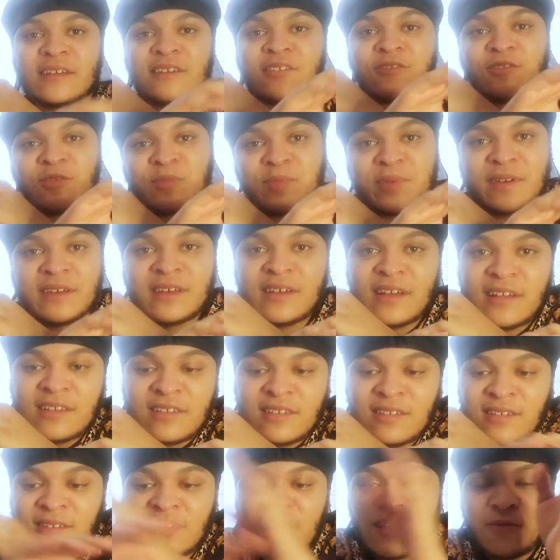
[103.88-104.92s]
this will be a
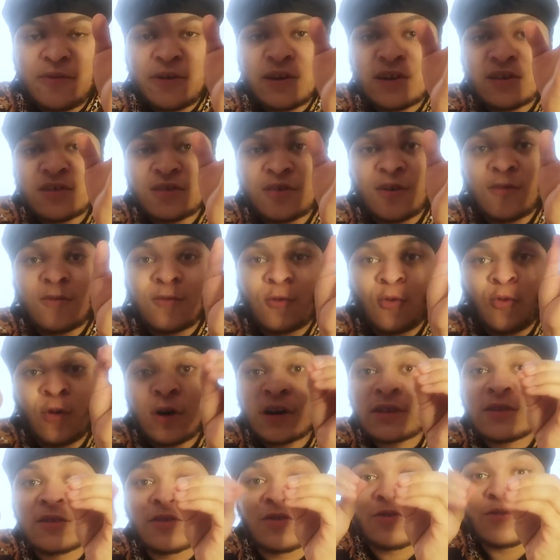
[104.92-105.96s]
series of
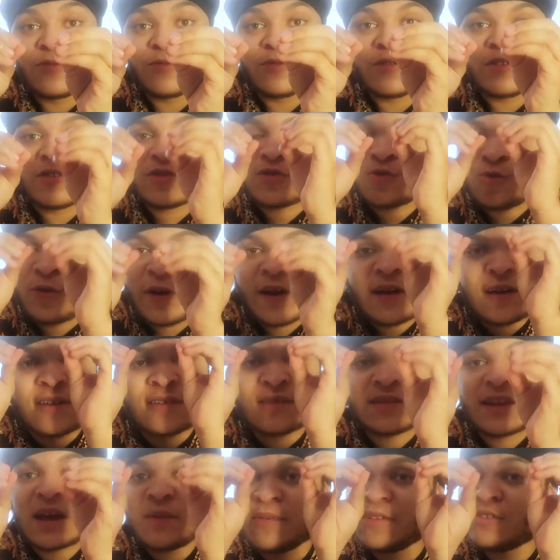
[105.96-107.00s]
quick tutorials quick
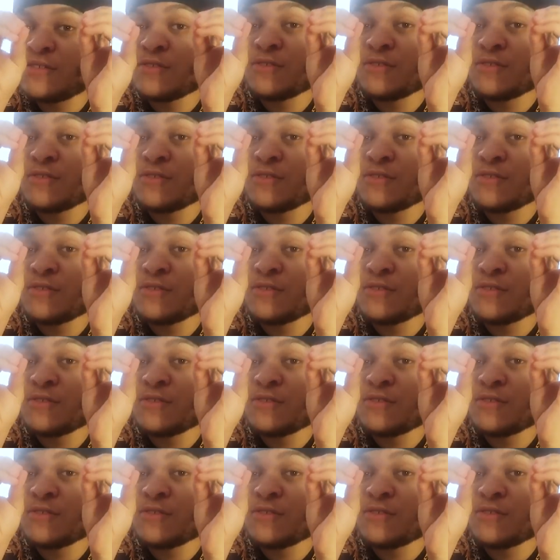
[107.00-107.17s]
snappy